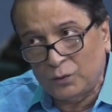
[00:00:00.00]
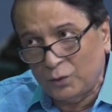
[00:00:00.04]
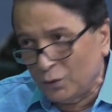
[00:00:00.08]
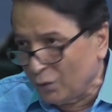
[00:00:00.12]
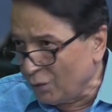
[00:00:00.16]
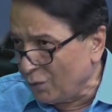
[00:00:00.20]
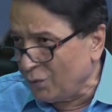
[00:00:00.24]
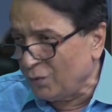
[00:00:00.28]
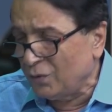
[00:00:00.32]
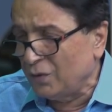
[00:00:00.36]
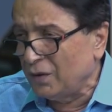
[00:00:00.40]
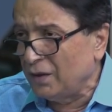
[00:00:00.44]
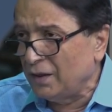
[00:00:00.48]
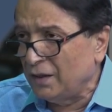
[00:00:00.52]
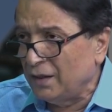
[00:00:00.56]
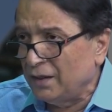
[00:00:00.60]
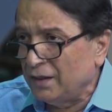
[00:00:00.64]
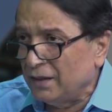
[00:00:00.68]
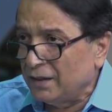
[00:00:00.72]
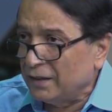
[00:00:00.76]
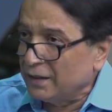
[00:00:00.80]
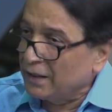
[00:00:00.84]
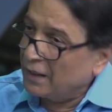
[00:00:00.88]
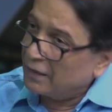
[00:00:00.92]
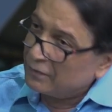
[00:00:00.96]
No.
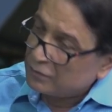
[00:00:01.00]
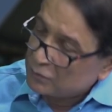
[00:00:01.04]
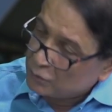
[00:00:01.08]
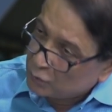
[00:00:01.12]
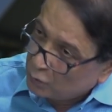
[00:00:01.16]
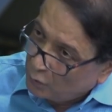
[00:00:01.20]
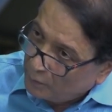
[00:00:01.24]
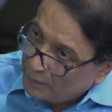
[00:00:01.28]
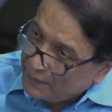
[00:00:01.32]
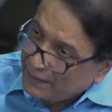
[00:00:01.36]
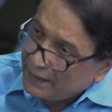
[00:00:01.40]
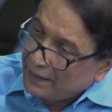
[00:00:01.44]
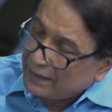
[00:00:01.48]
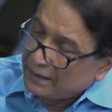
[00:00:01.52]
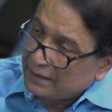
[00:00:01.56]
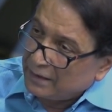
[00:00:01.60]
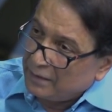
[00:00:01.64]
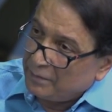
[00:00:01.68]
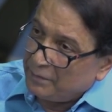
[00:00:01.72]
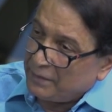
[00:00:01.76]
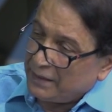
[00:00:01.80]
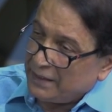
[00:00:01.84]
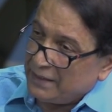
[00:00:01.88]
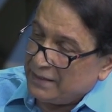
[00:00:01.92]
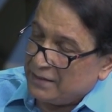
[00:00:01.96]
They have so many other
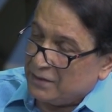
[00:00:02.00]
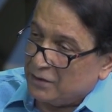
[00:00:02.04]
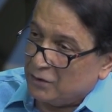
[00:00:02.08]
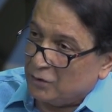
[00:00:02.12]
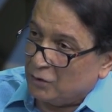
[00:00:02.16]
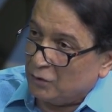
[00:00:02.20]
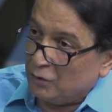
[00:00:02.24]
means.